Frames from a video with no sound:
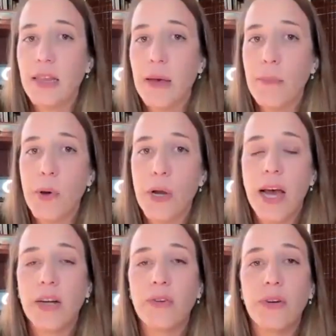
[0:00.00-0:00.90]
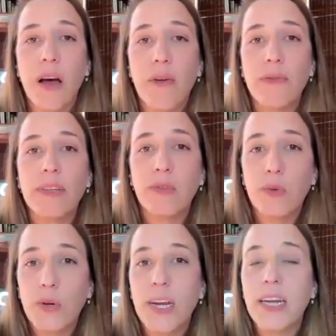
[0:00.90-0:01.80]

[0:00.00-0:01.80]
their burnout to recovery story.